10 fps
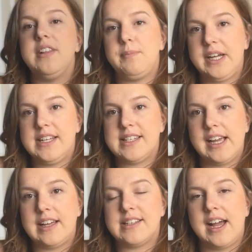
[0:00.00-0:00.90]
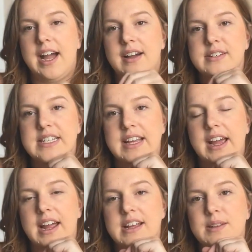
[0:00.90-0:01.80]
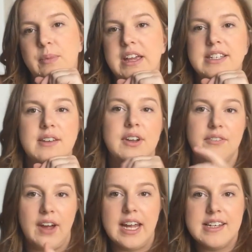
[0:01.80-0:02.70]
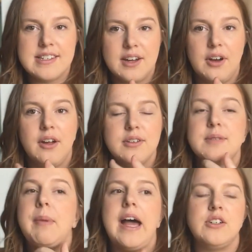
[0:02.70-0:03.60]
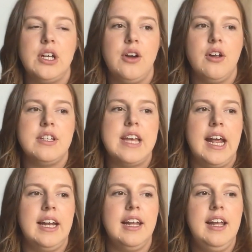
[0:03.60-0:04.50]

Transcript: biggest things I have to say as a piece of advice around batching content